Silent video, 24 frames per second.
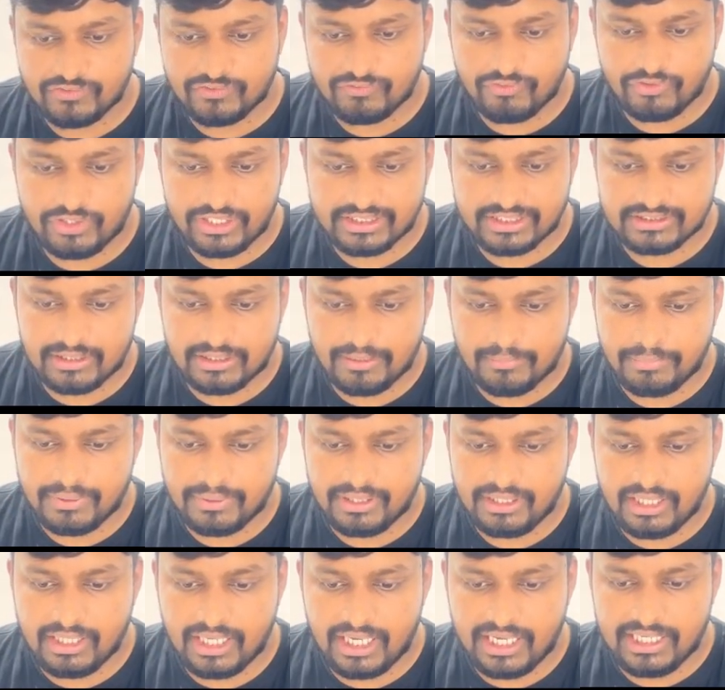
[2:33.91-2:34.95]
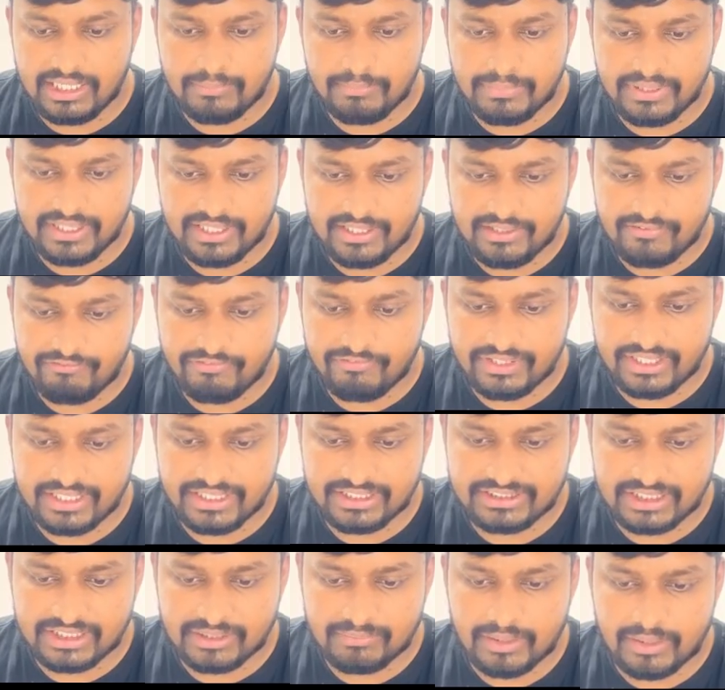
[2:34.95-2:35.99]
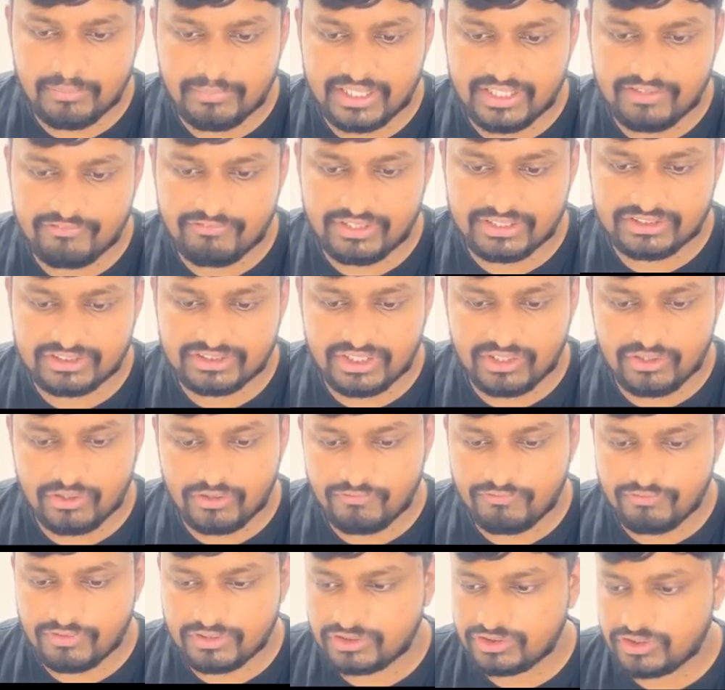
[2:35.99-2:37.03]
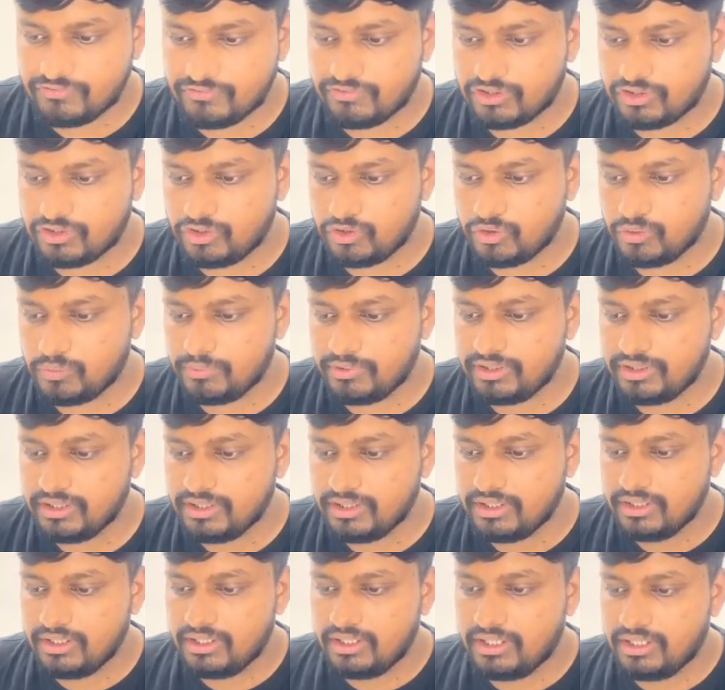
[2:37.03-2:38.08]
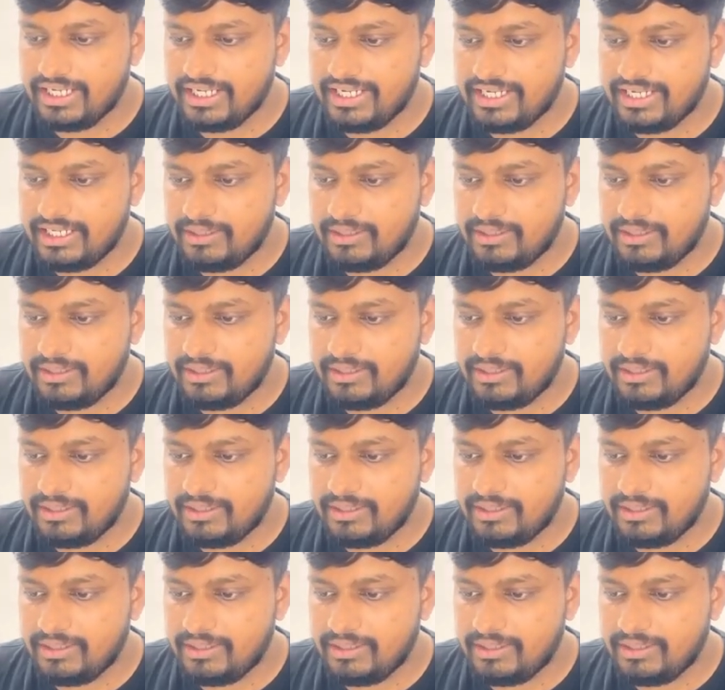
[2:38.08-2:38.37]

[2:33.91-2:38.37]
So for example, I'll be finishing my manufacturing on 1st of October, right?